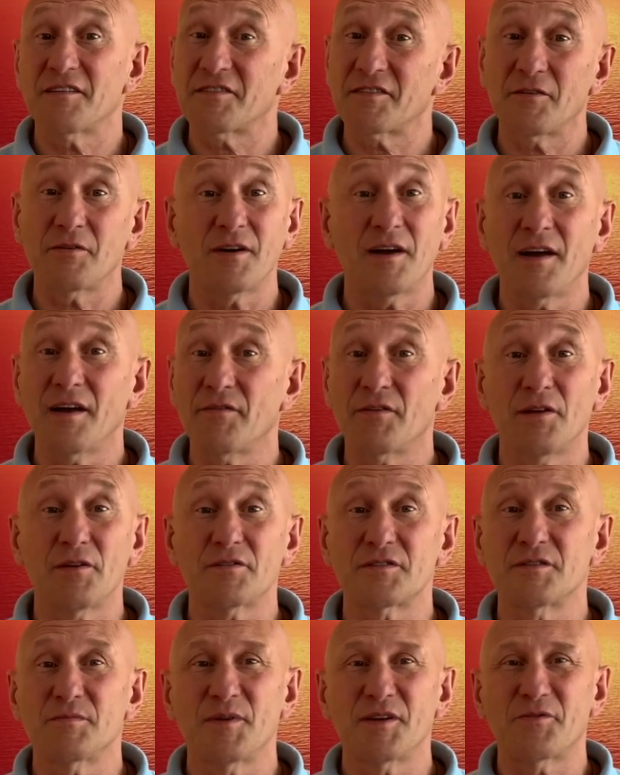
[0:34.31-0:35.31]
So I have a
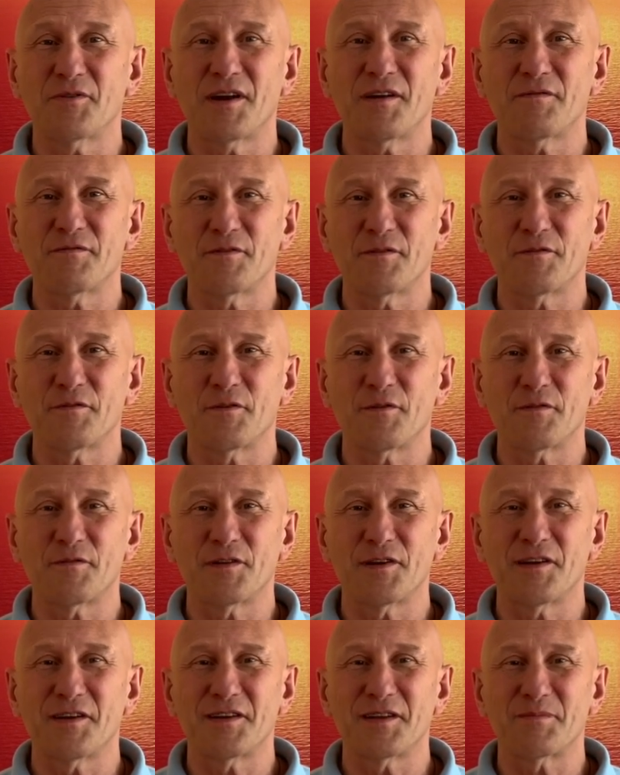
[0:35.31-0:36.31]
lot to be grateful for
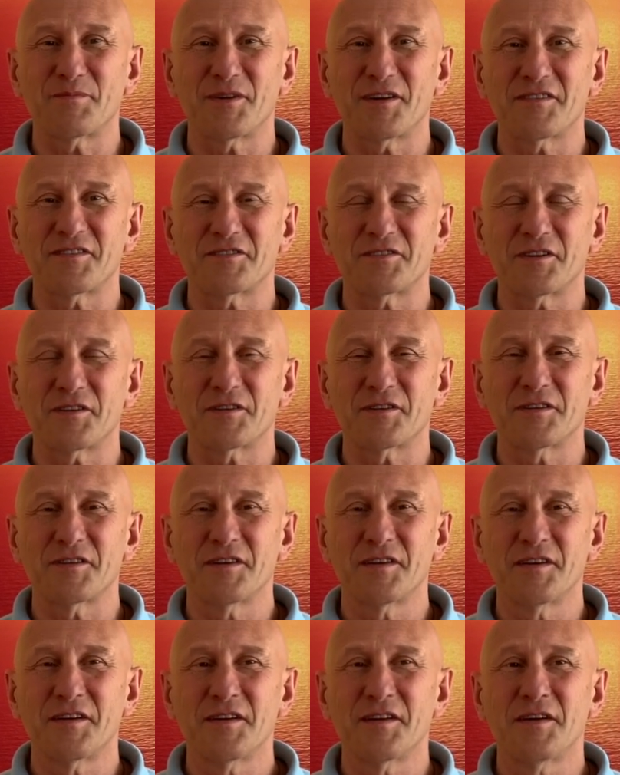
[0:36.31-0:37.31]
for learning breaststroke.
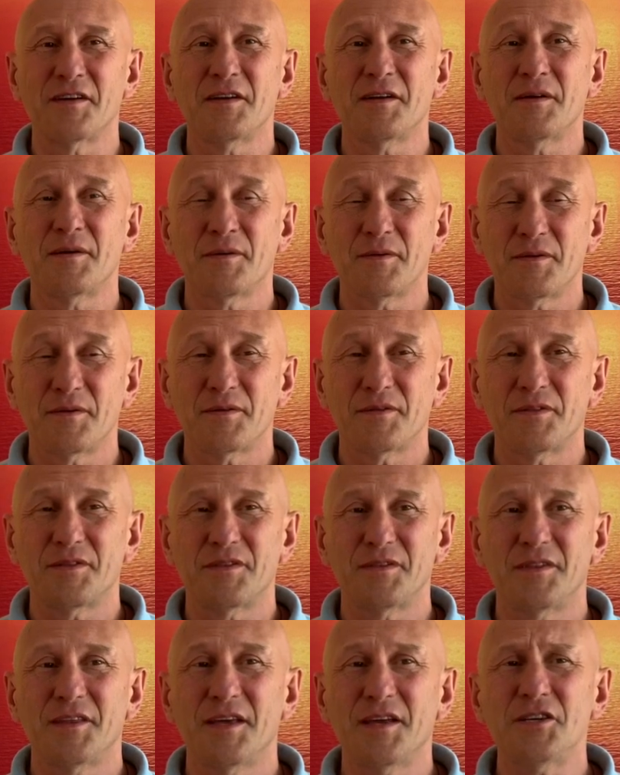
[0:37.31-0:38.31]

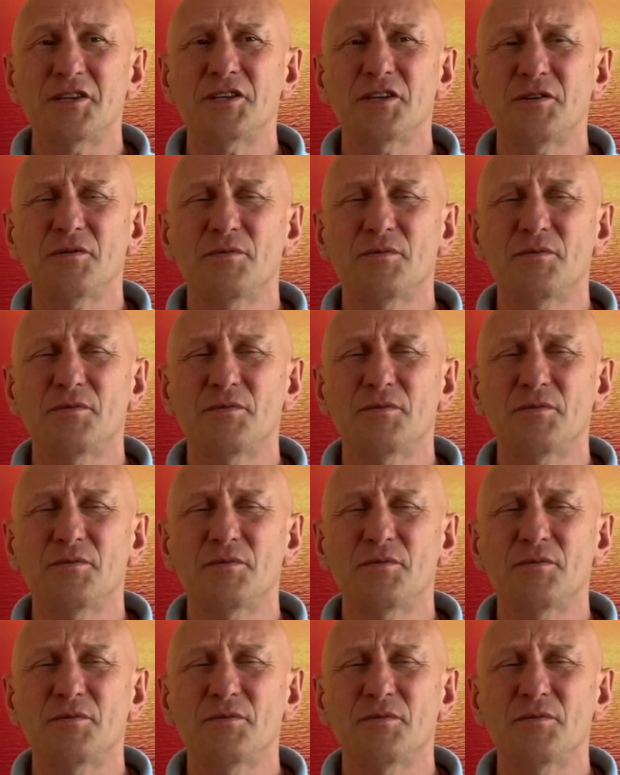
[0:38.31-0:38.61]
The issue